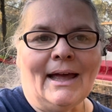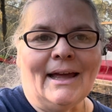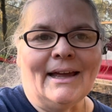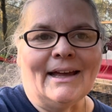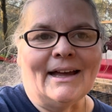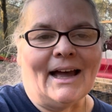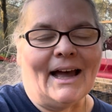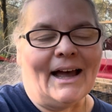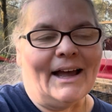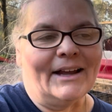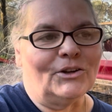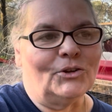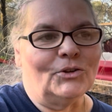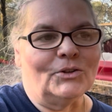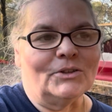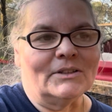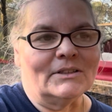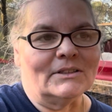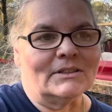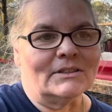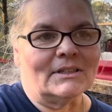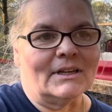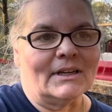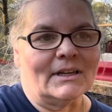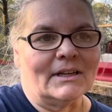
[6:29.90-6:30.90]
I
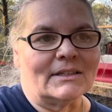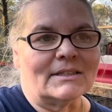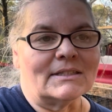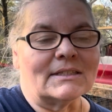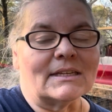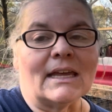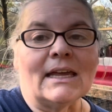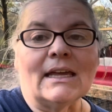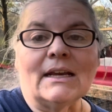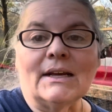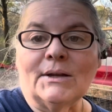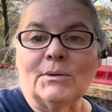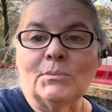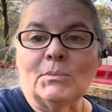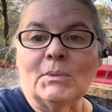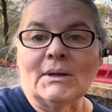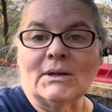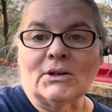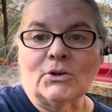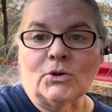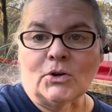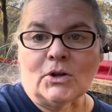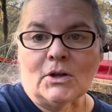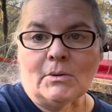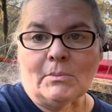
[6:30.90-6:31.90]
couldn't uh, skin him and
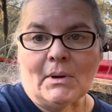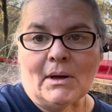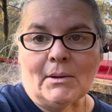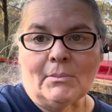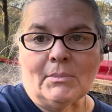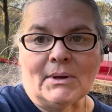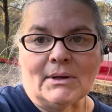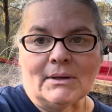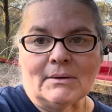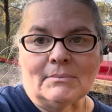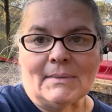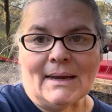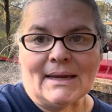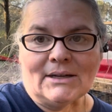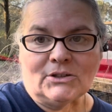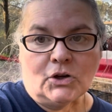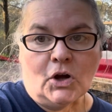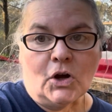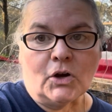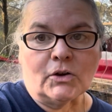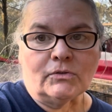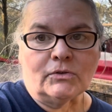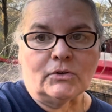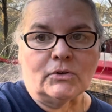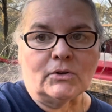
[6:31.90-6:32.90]
cook him up and make
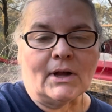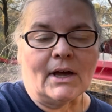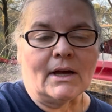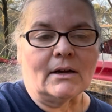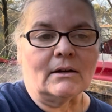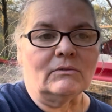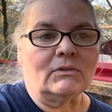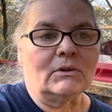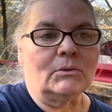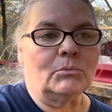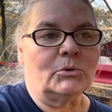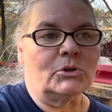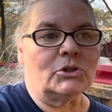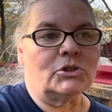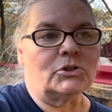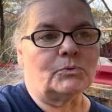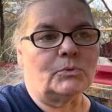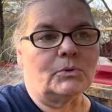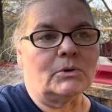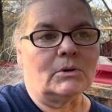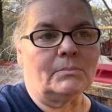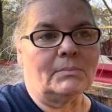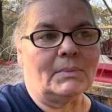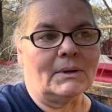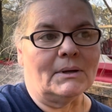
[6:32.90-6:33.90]
dog food out of him, which would
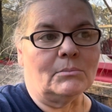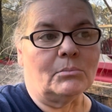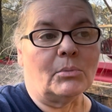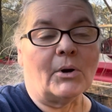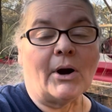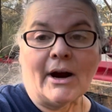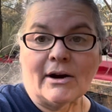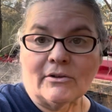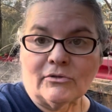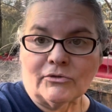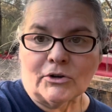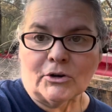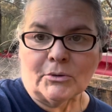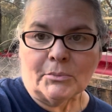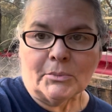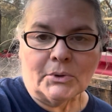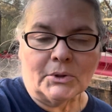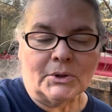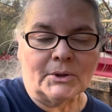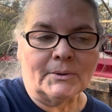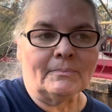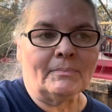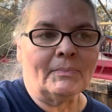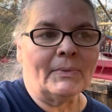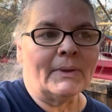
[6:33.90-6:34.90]
have been
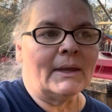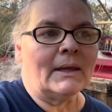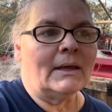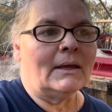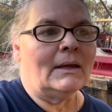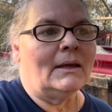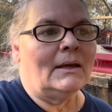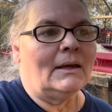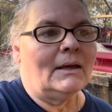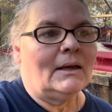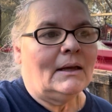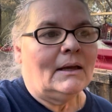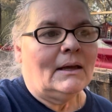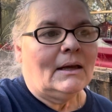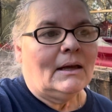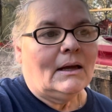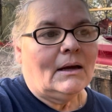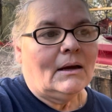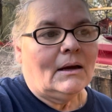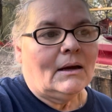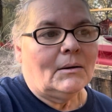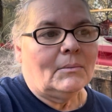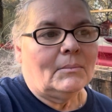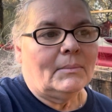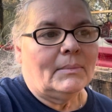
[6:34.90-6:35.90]
preferable.
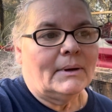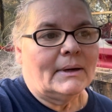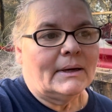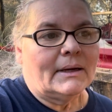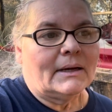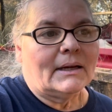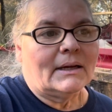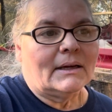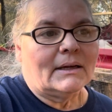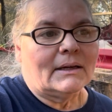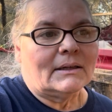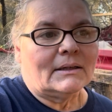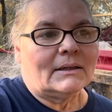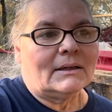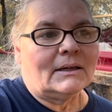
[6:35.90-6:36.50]
But uh,